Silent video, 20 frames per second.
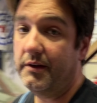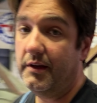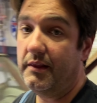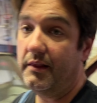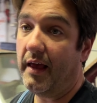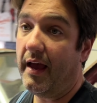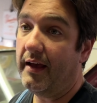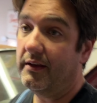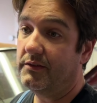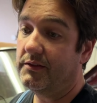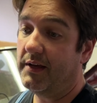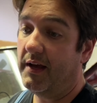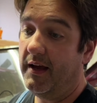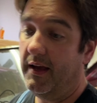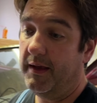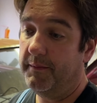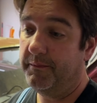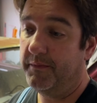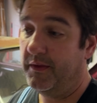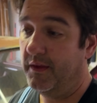in last
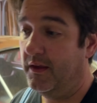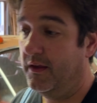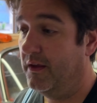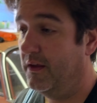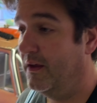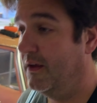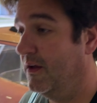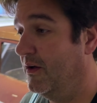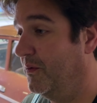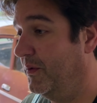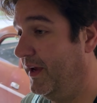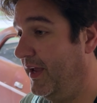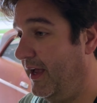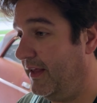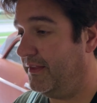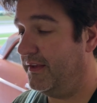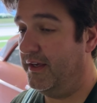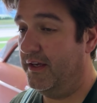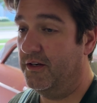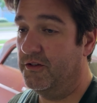time, we
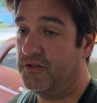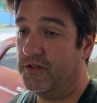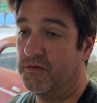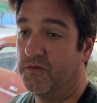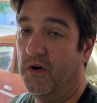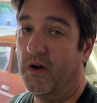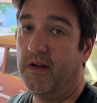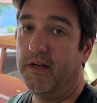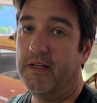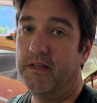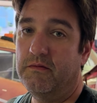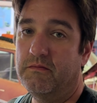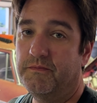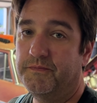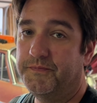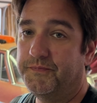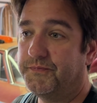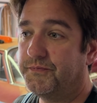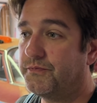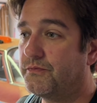got the engine running.
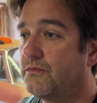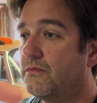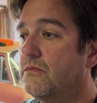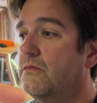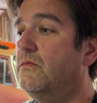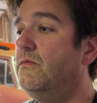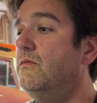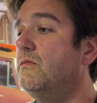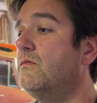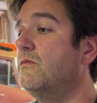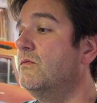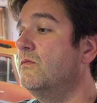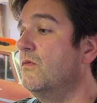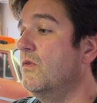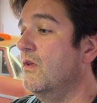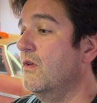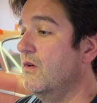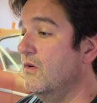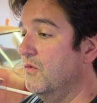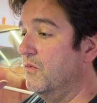
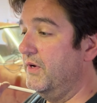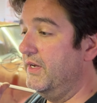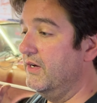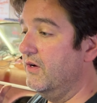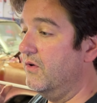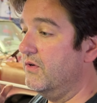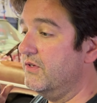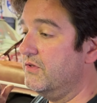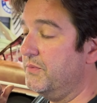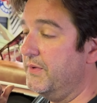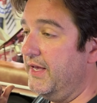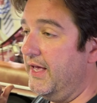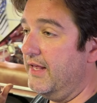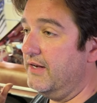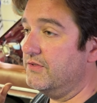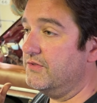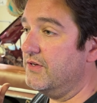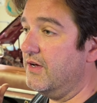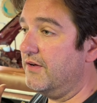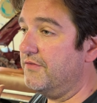We noticed we had a
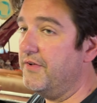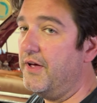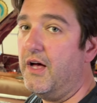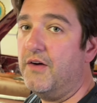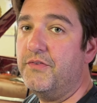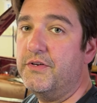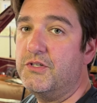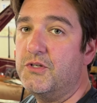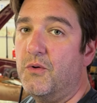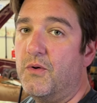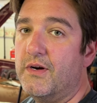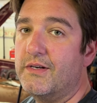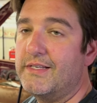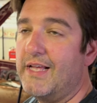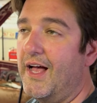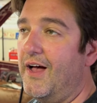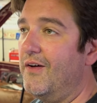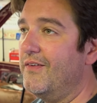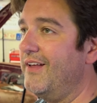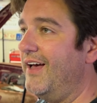stuck valve, we tore it
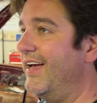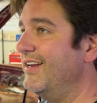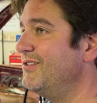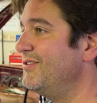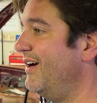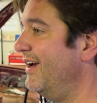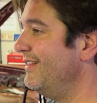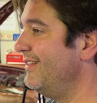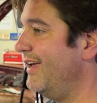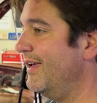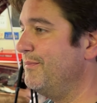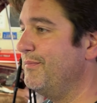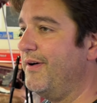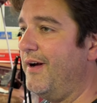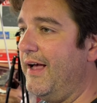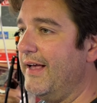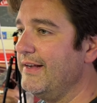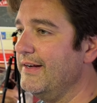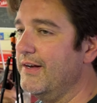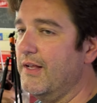down. I tried like
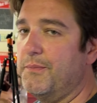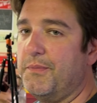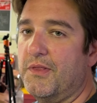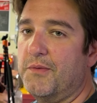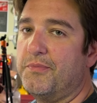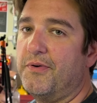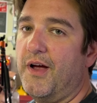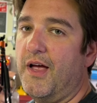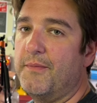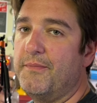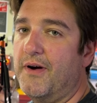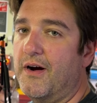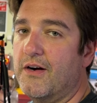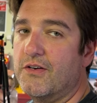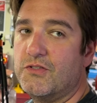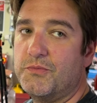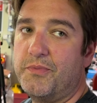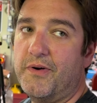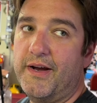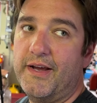prying it up with a pry bar,
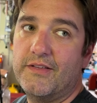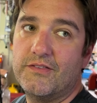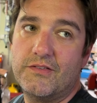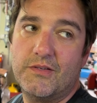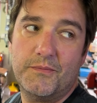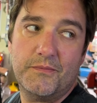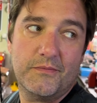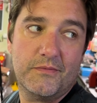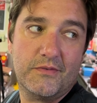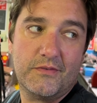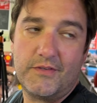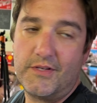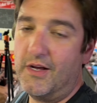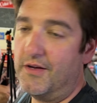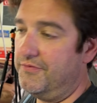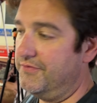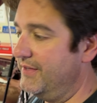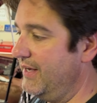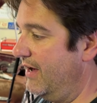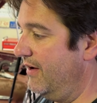spraying some
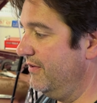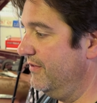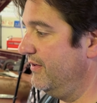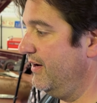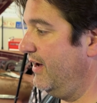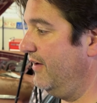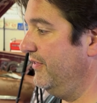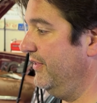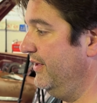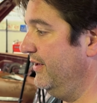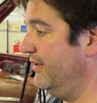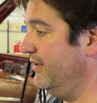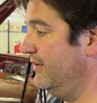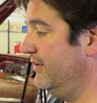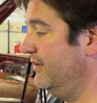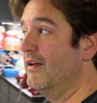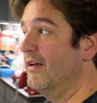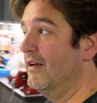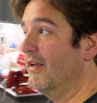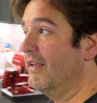stuff down around the
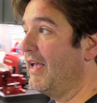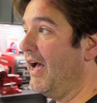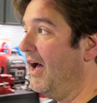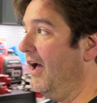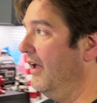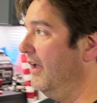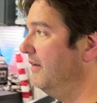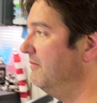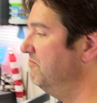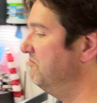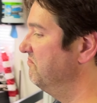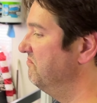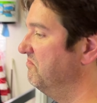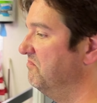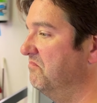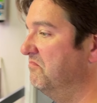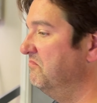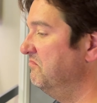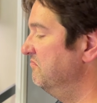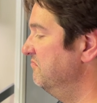guide.
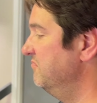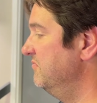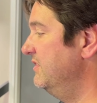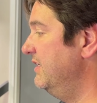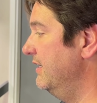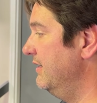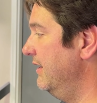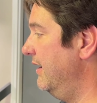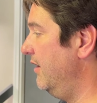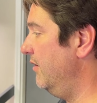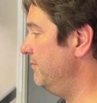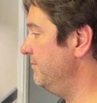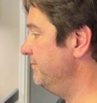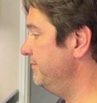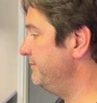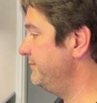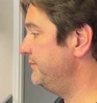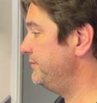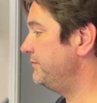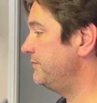Didn't help.
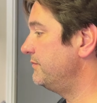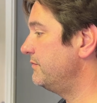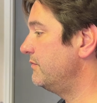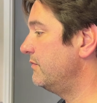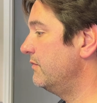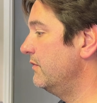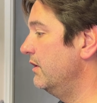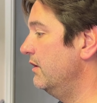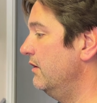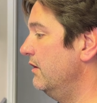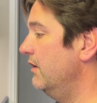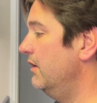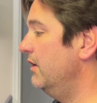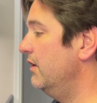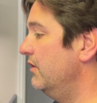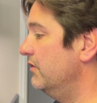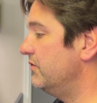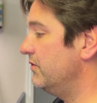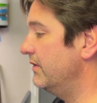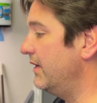
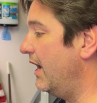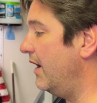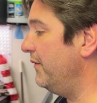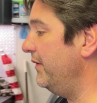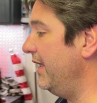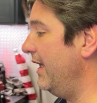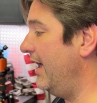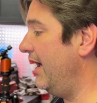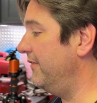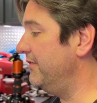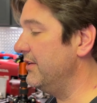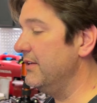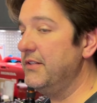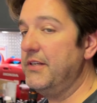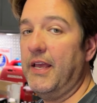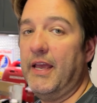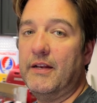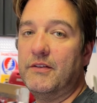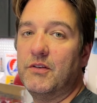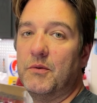So now we have to
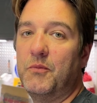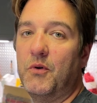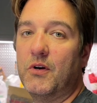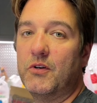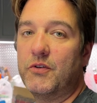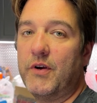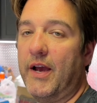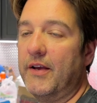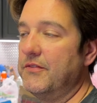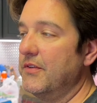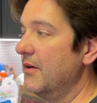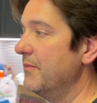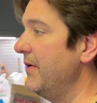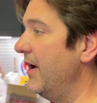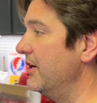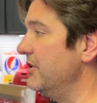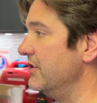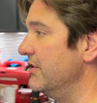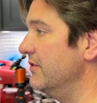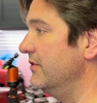take to more drastic
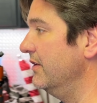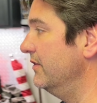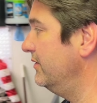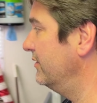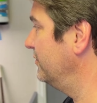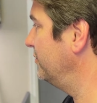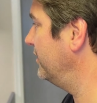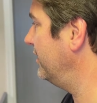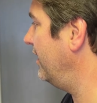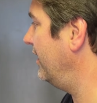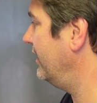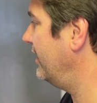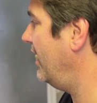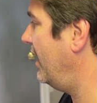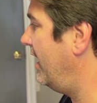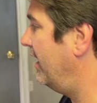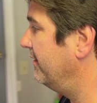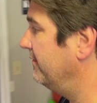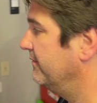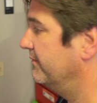measures. This is what I
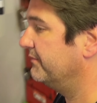got.